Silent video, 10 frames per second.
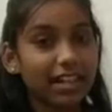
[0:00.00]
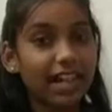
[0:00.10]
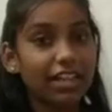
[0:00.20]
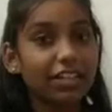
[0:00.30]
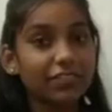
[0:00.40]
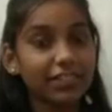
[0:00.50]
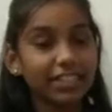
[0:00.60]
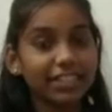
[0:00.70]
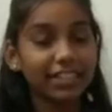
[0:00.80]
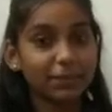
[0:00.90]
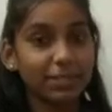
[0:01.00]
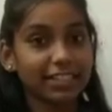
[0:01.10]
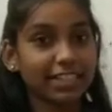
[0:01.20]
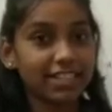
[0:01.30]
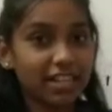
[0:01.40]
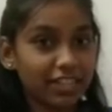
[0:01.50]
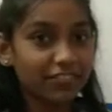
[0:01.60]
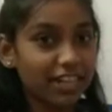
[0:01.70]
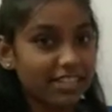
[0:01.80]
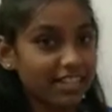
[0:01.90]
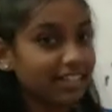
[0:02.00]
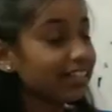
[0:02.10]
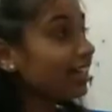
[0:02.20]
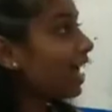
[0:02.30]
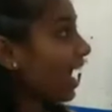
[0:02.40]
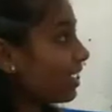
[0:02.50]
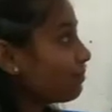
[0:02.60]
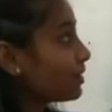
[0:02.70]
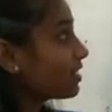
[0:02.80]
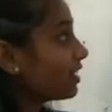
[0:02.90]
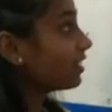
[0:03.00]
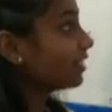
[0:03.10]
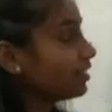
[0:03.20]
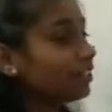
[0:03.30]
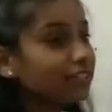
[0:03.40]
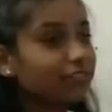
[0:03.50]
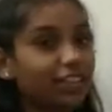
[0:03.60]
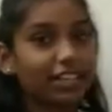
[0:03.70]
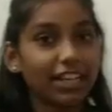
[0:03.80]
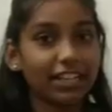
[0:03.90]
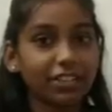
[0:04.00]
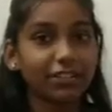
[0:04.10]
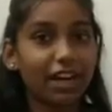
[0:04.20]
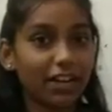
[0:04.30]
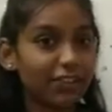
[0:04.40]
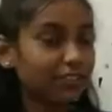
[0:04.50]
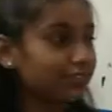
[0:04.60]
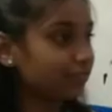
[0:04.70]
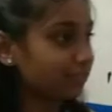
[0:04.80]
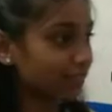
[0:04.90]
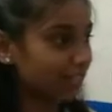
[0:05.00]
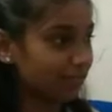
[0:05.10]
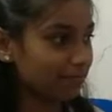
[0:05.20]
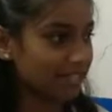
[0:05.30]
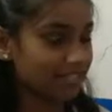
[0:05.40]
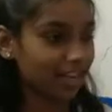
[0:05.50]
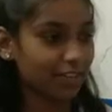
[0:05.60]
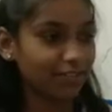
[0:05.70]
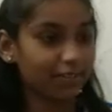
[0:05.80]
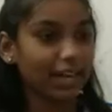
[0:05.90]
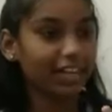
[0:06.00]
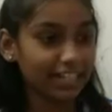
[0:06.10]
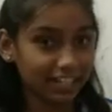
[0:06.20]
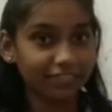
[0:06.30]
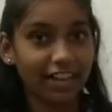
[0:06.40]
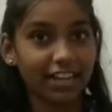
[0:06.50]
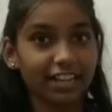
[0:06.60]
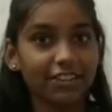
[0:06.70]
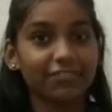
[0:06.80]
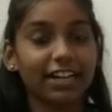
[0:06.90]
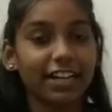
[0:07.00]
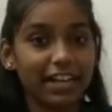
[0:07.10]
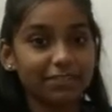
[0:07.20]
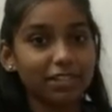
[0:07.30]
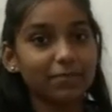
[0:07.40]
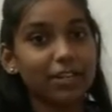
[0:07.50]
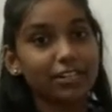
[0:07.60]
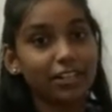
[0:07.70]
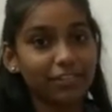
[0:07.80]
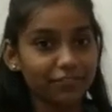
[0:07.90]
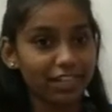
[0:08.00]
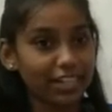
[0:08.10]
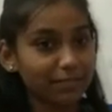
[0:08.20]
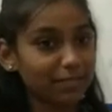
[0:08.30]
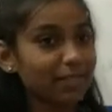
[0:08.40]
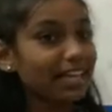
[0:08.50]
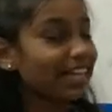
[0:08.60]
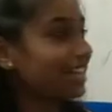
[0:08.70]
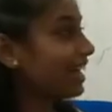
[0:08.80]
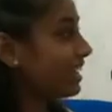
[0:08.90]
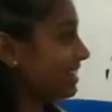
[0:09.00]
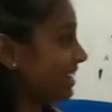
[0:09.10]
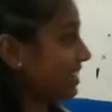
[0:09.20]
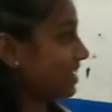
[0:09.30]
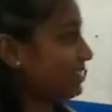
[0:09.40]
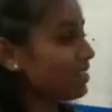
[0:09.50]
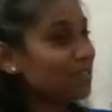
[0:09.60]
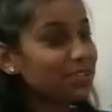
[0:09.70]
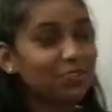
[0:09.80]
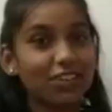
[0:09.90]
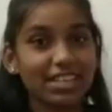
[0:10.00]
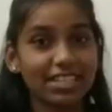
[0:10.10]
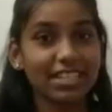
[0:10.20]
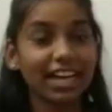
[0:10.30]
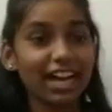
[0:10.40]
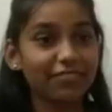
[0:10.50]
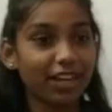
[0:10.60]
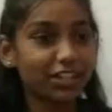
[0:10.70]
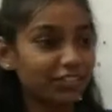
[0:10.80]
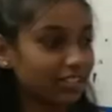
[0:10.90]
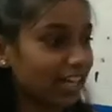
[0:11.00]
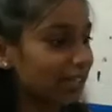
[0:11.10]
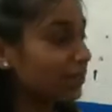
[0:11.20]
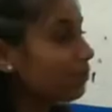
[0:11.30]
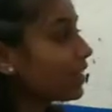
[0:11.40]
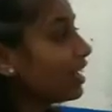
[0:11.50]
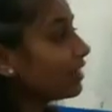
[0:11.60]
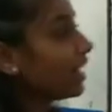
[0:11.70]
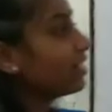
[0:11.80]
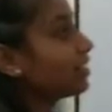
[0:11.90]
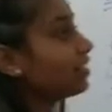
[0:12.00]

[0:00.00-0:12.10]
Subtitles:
Hello everyone, it's Pritika Shaki of class 8. I am present here for telling you how to identify a finite verb or a non-finite verb in any sentence. So firstly, I want to tell you that